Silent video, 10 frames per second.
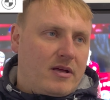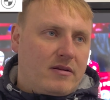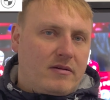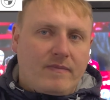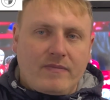
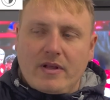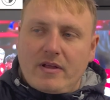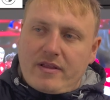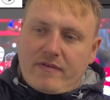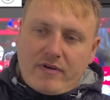and
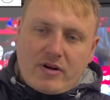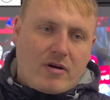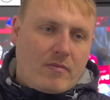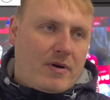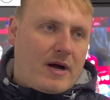they're very
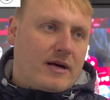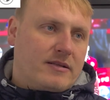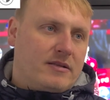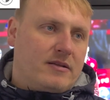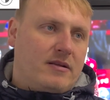
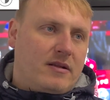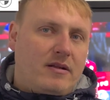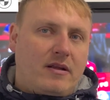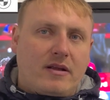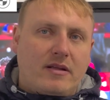compact,
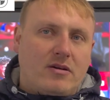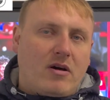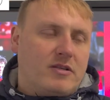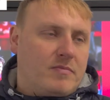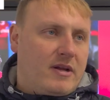and it's
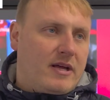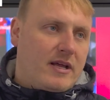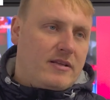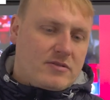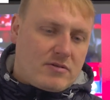hard to play
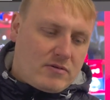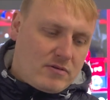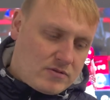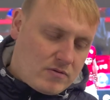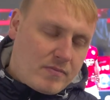against. So
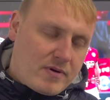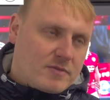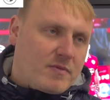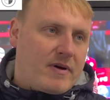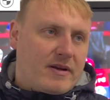we'll be as
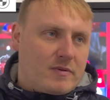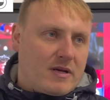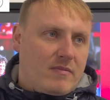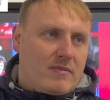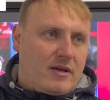prepared as we
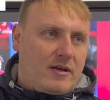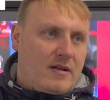can be.